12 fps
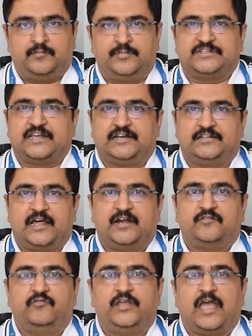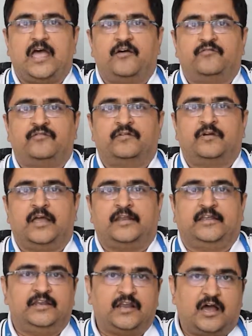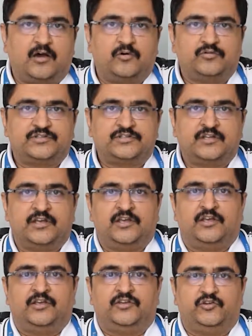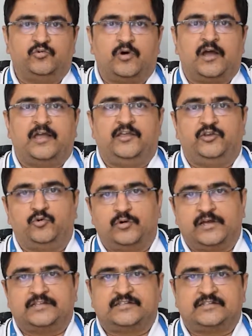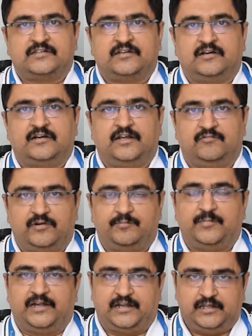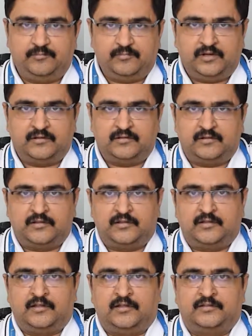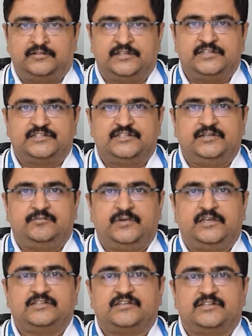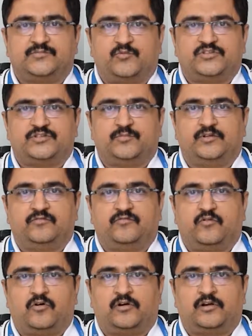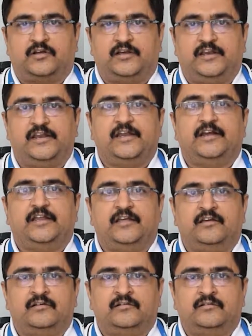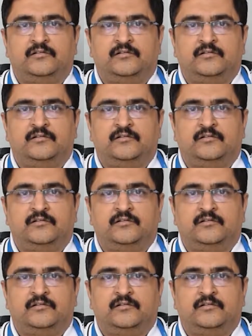Beside that, we have an in-house UI UX development team. This team is responsible for creating